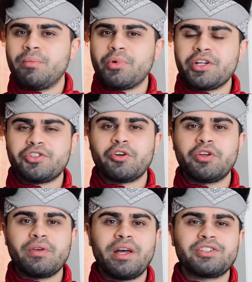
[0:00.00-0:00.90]
I'm pretty sure
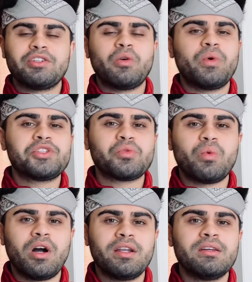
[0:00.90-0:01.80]
you guys know which
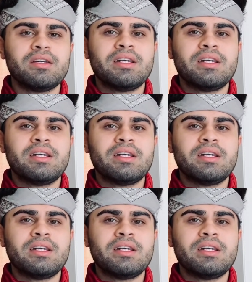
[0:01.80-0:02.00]
one